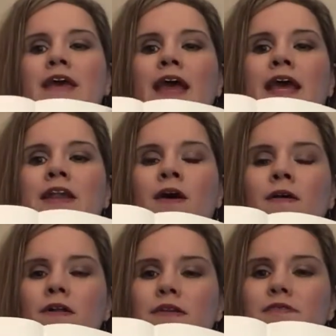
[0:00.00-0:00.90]
And
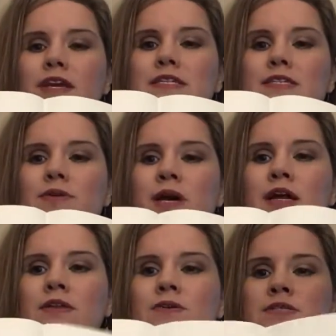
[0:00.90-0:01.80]
all of these little
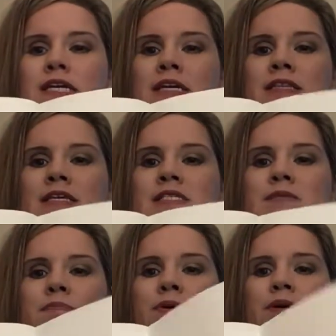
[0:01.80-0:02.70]
colors in this
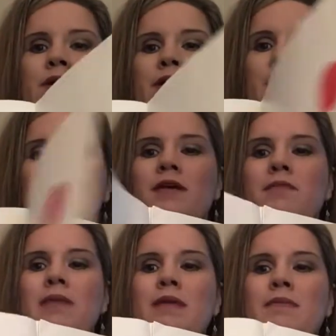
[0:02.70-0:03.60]
book
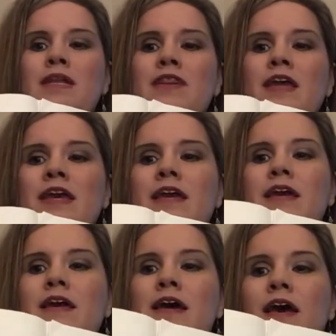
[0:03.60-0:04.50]
made me
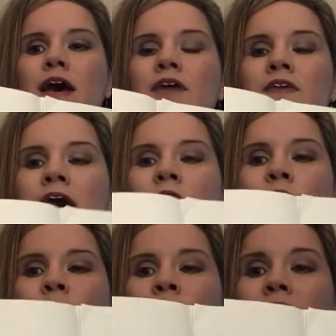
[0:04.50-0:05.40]
think of how
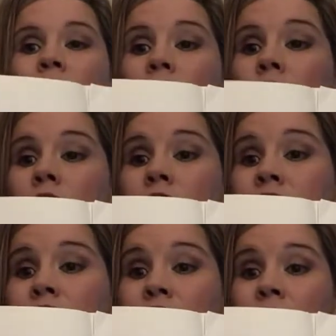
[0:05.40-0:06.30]
we are all
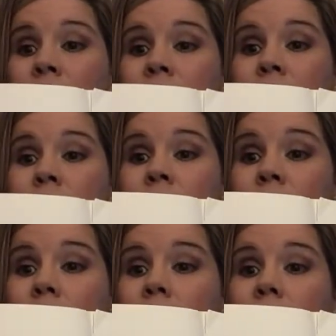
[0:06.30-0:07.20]
different.
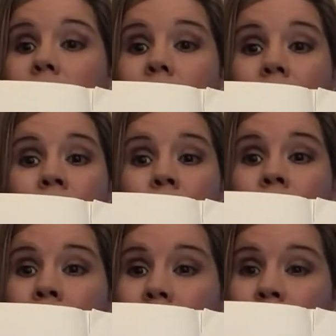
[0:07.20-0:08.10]
In our
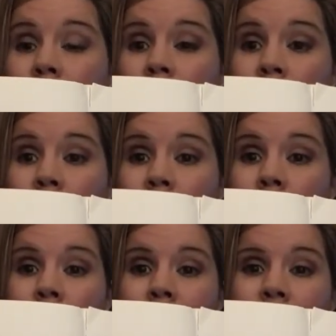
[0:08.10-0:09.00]
classroom, we are
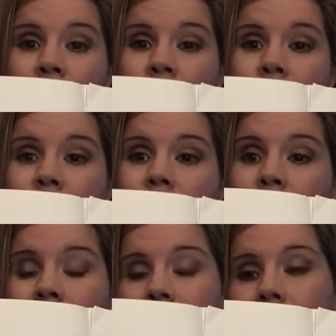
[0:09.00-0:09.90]
all different,
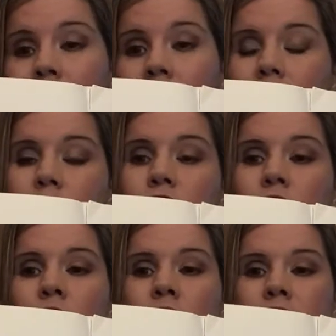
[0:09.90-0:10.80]
just like the colors
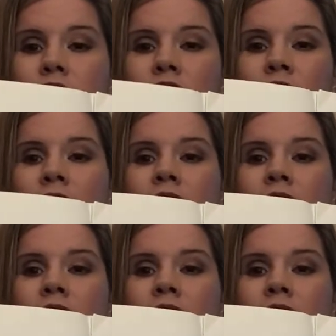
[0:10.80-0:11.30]
are all different.